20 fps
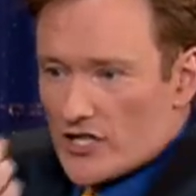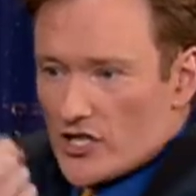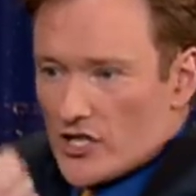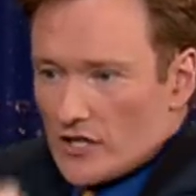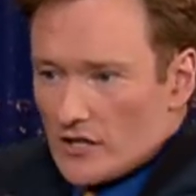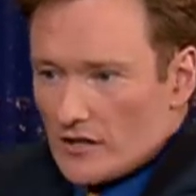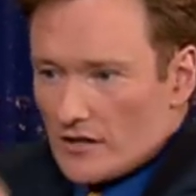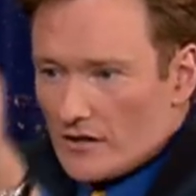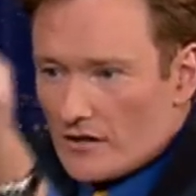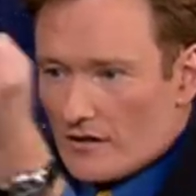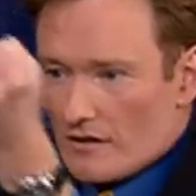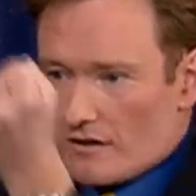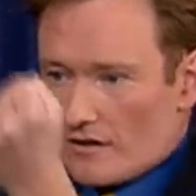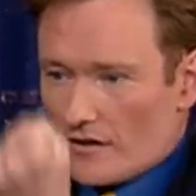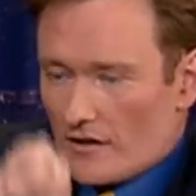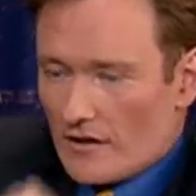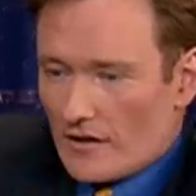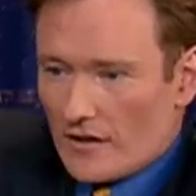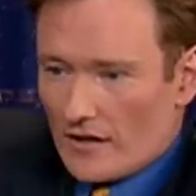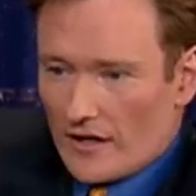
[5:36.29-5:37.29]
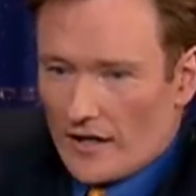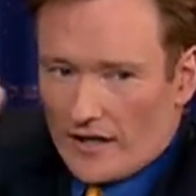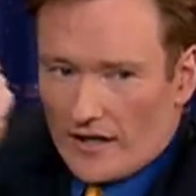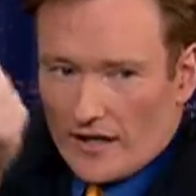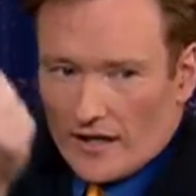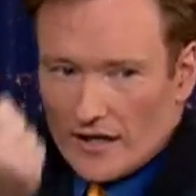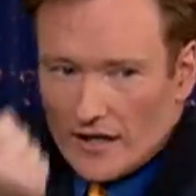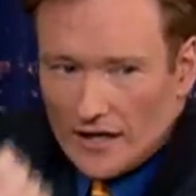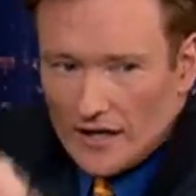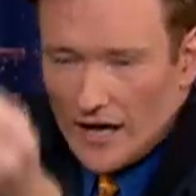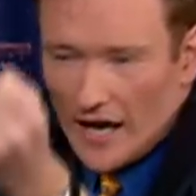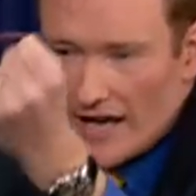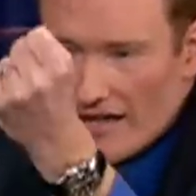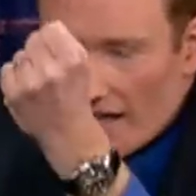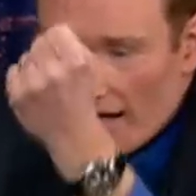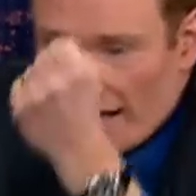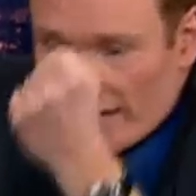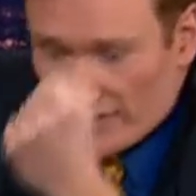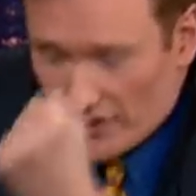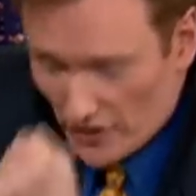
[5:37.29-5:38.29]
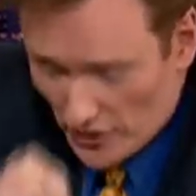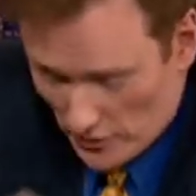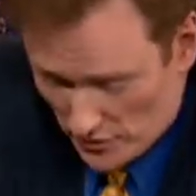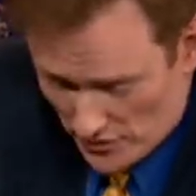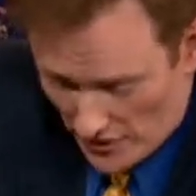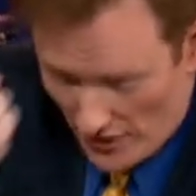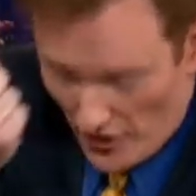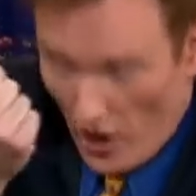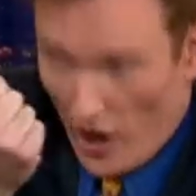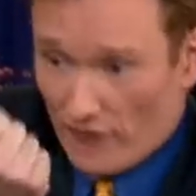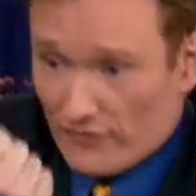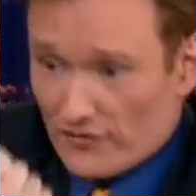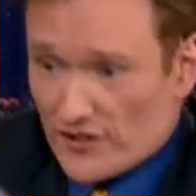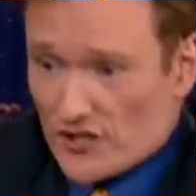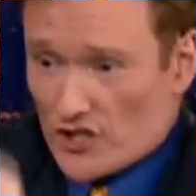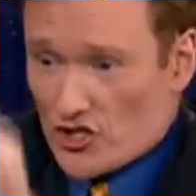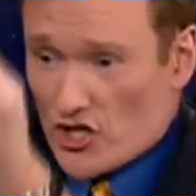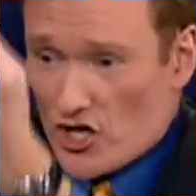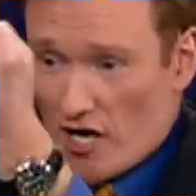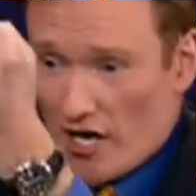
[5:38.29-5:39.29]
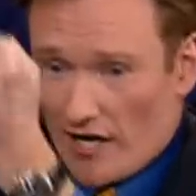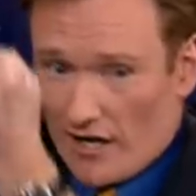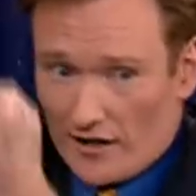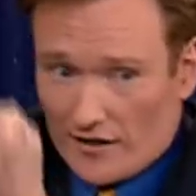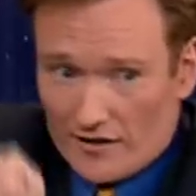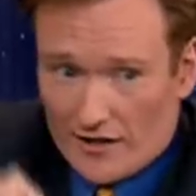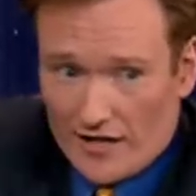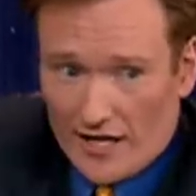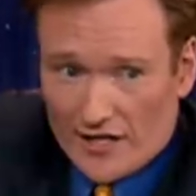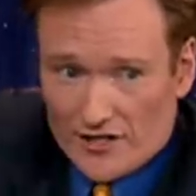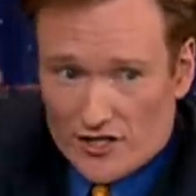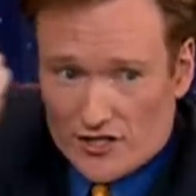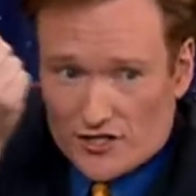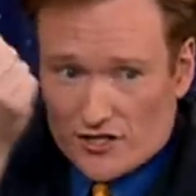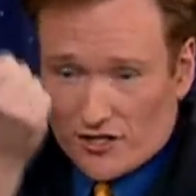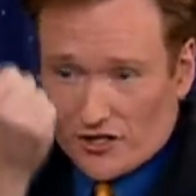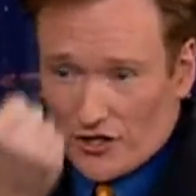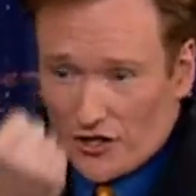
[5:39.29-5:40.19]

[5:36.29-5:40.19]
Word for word: Yeah, yeah. And, and, I like to use an office chair, and I just like to